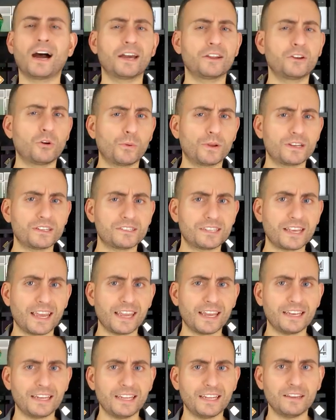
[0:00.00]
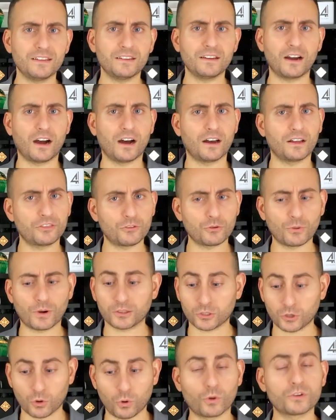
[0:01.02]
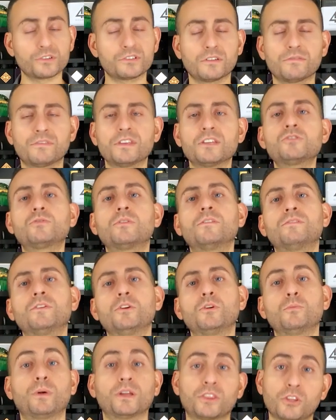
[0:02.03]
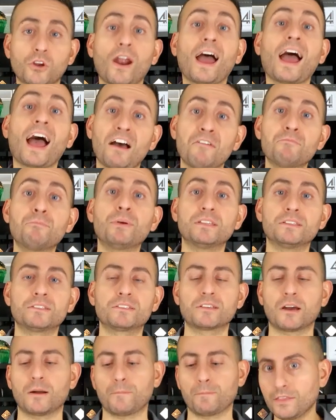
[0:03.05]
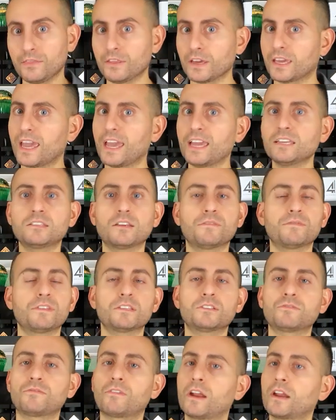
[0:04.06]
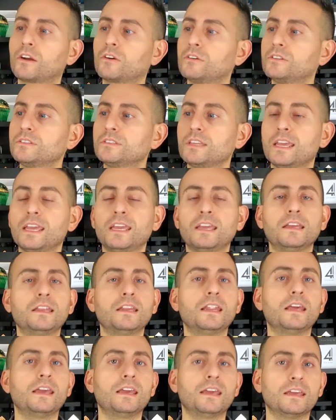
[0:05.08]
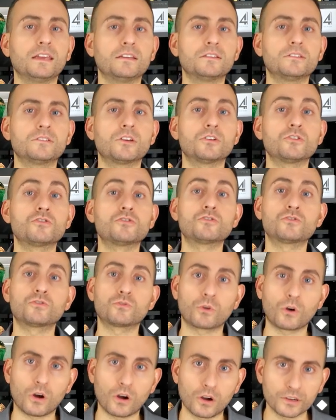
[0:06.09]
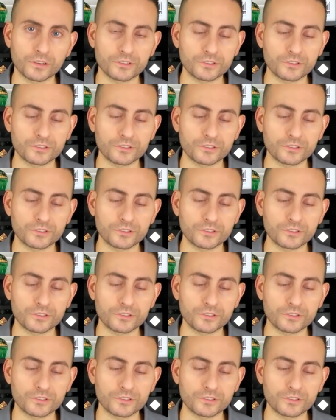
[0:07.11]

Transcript: I don't want to say any uh, throughout the course of this review, but there have been some. In the case of this fragrance, it is strong.